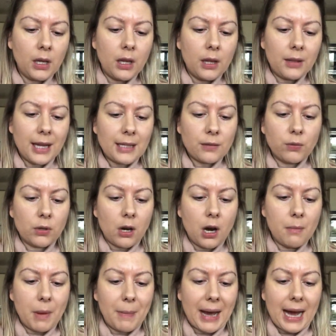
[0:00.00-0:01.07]
that's what I'm
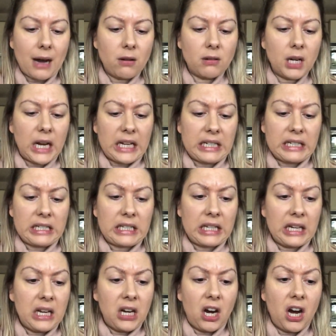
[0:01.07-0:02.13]
about. And
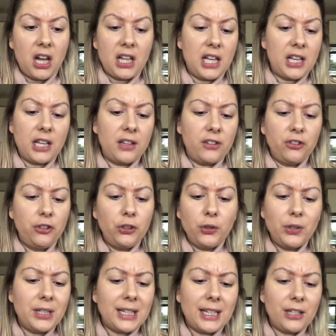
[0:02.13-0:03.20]
New
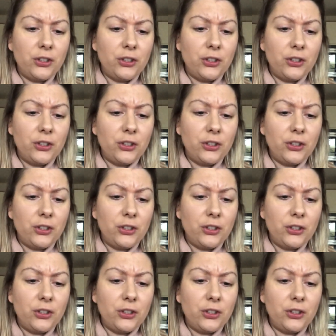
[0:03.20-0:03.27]
Year,